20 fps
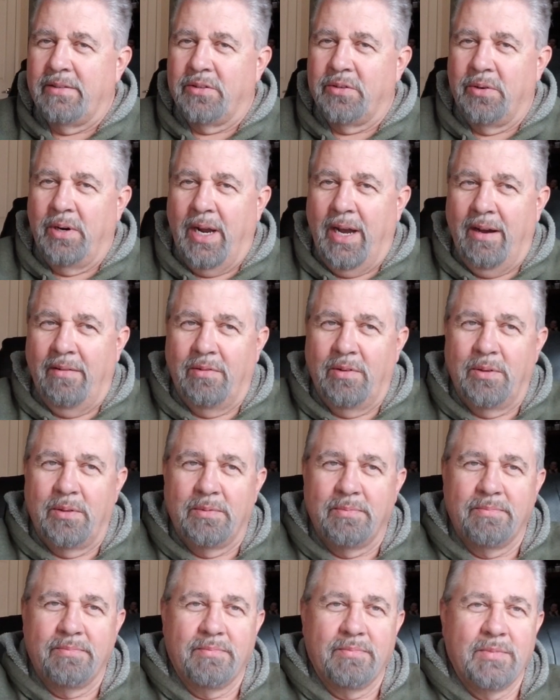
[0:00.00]

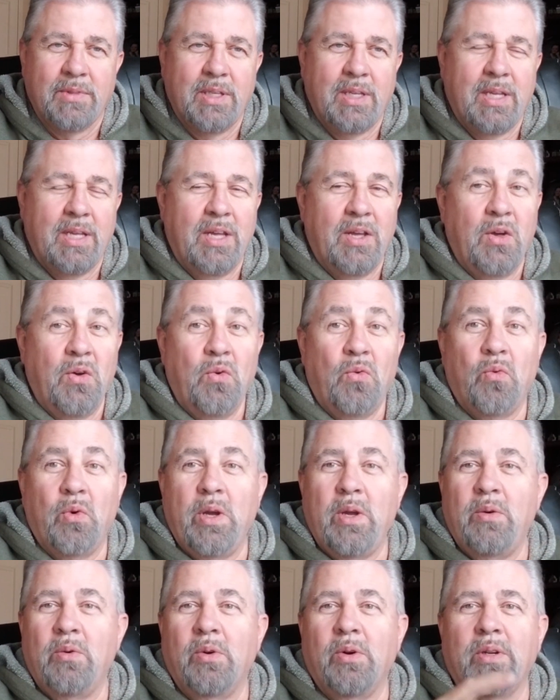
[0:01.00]
travel,
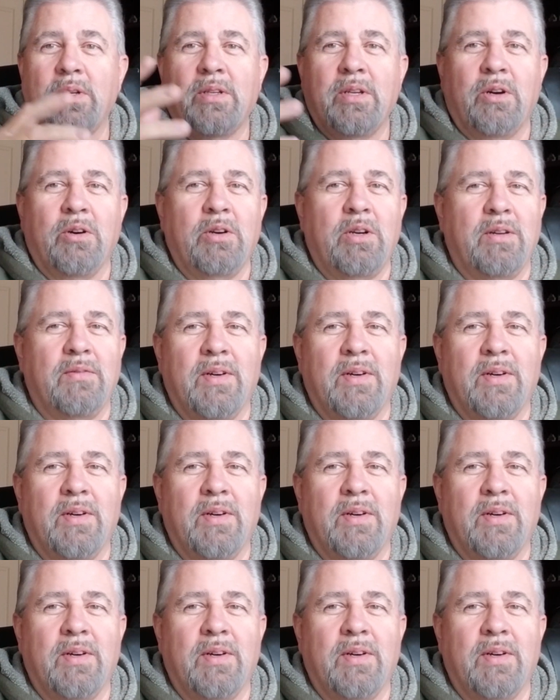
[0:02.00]
we were a total of